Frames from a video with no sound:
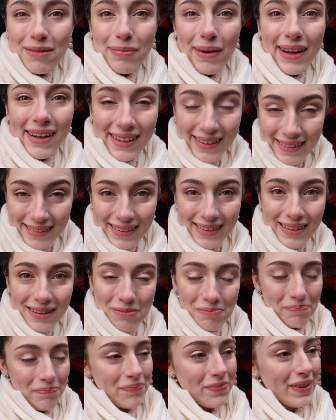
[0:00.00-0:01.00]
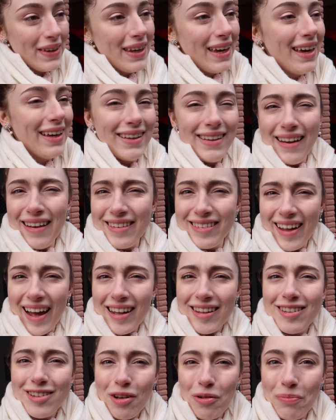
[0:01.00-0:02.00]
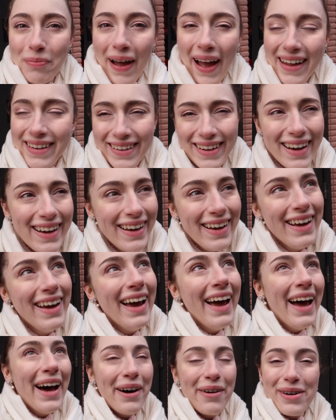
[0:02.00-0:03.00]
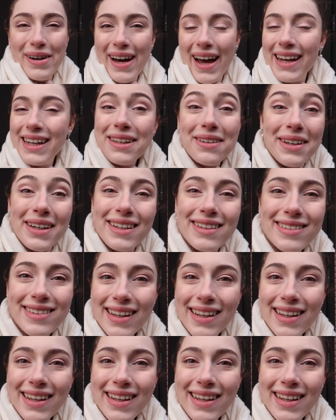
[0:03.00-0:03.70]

They're very beautiful. If you're interested in seeing that for yourself,